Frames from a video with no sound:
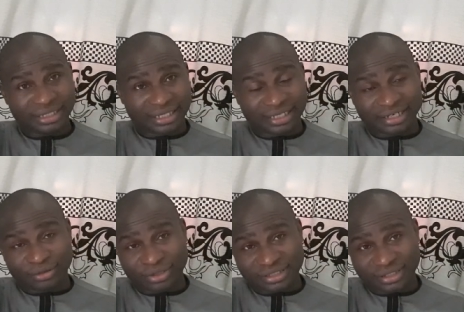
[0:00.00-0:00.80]
uh,
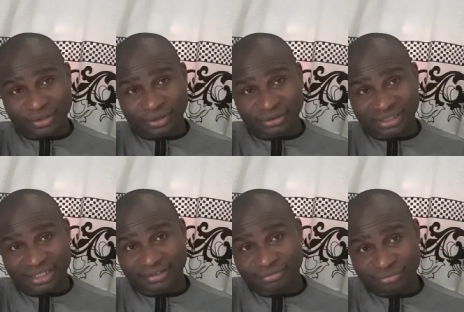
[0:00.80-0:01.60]
what's it called
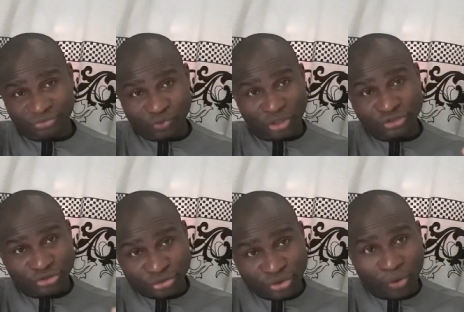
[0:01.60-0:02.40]
now? What
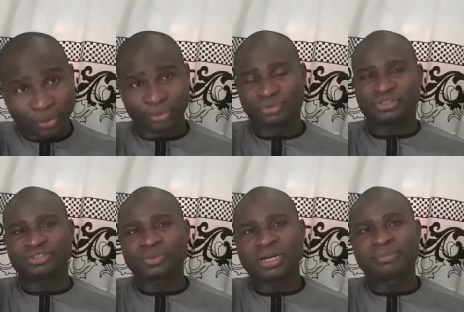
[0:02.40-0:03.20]
you know
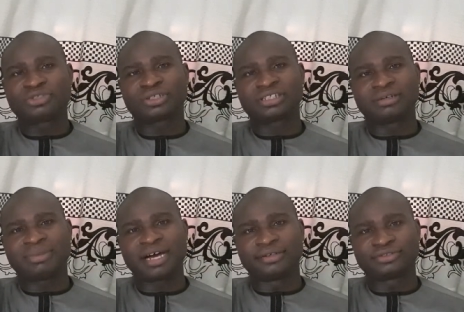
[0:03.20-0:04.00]
is what I'm talking
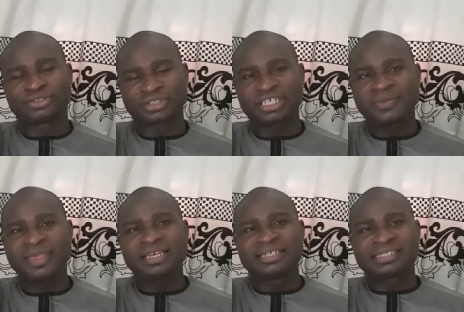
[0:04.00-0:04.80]
about. Okay,
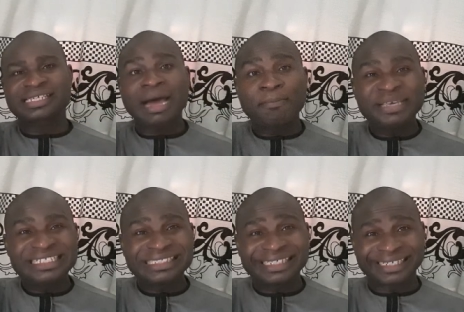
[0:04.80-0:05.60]

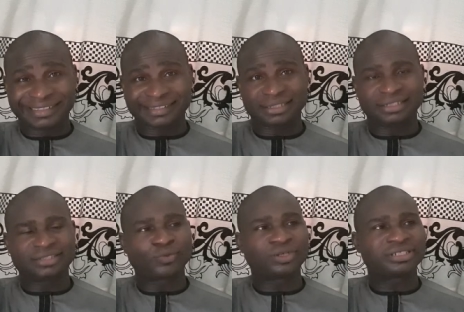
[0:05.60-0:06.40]
sabbaticate
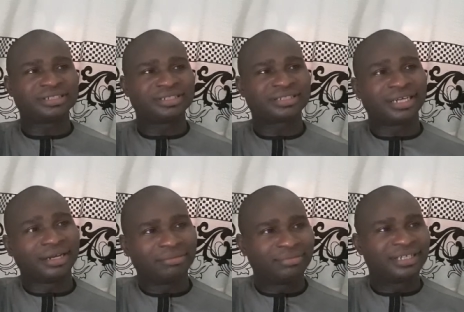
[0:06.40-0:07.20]
is what is
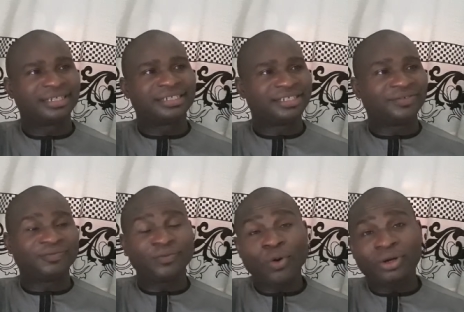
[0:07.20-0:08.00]
um, in
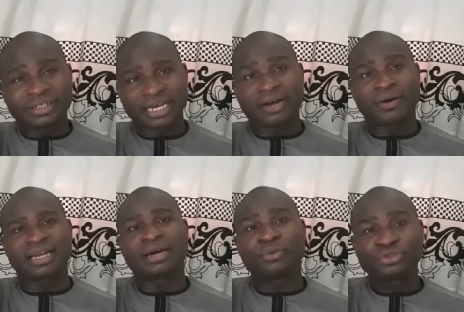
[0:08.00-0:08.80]
vogue now,
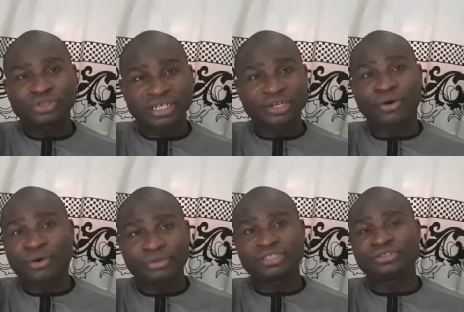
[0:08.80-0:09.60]
and I want to
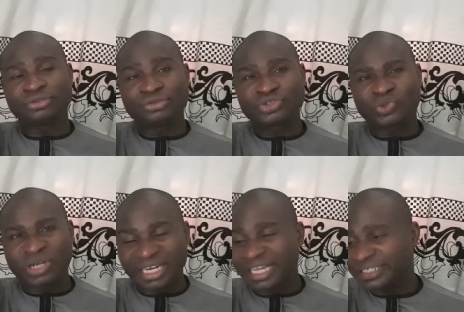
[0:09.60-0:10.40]
encourage you to
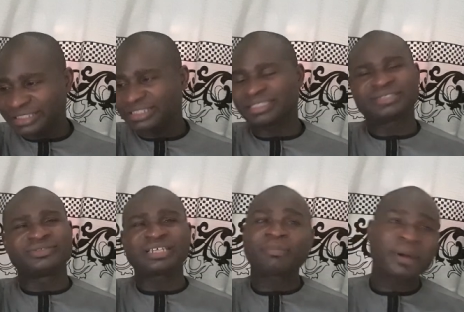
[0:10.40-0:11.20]
learn these
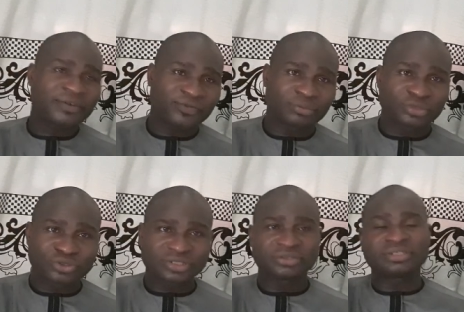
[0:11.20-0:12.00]
skills. Apart from
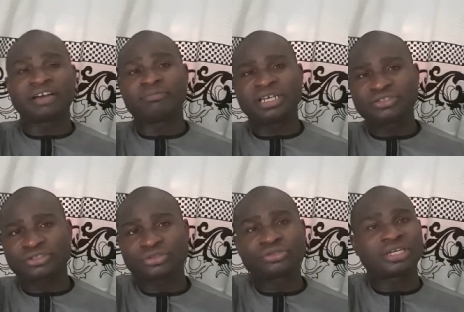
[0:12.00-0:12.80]
those skills I
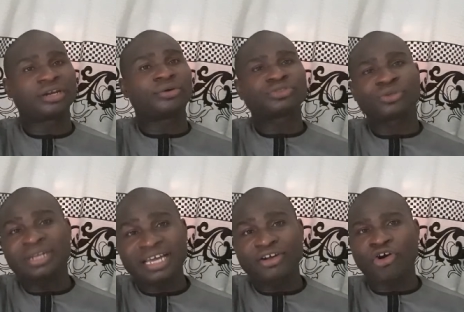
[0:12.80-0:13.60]
mentioned, you can also
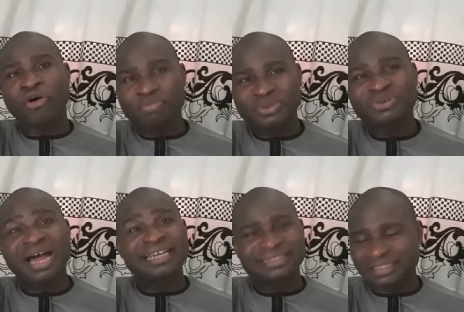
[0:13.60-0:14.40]
learn
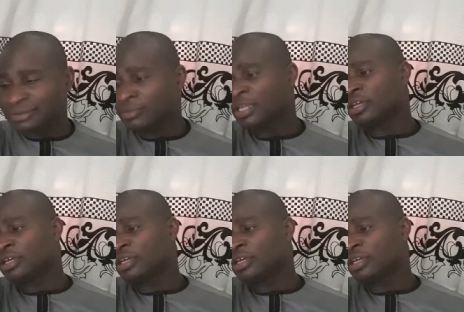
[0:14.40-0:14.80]
copywriting.